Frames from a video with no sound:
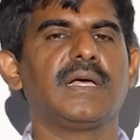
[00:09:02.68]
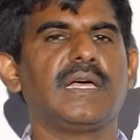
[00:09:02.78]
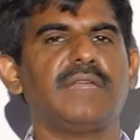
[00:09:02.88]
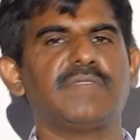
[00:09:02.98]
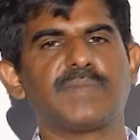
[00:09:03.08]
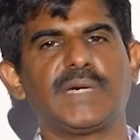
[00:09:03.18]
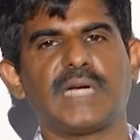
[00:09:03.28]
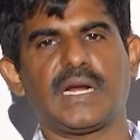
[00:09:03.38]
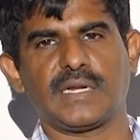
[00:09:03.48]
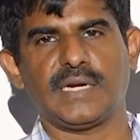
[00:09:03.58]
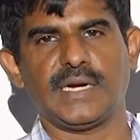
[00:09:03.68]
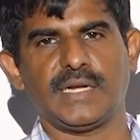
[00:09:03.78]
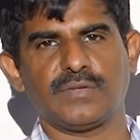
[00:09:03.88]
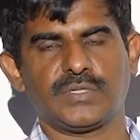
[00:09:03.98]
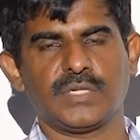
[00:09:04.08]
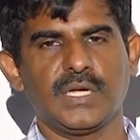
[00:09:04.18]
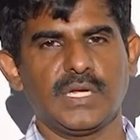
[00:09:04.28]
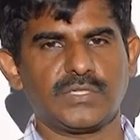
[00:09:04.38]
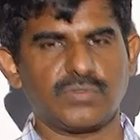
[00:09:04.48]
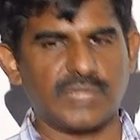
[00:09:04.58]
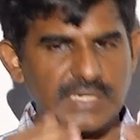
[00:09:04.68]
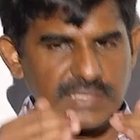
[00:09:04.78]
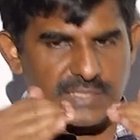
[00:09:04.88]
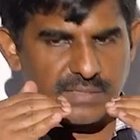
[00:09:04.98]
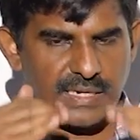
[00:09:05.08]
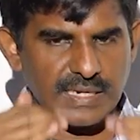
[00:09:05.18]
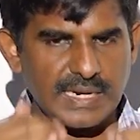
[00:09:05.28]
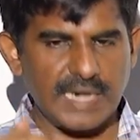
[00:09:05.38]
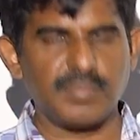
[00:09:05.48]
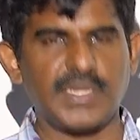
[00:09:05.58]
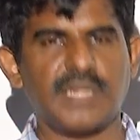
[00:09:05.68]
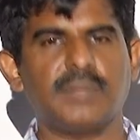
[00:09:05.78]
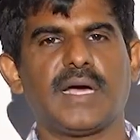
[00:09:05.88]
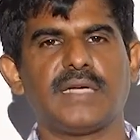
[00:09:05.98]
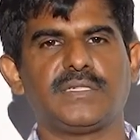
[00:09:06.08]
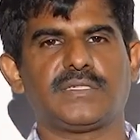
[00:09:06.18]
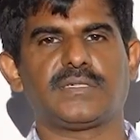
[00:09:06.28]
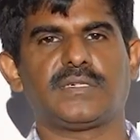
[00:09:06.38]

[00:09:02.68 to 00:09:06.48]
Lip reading: investment alternatives. So the risk will get minimized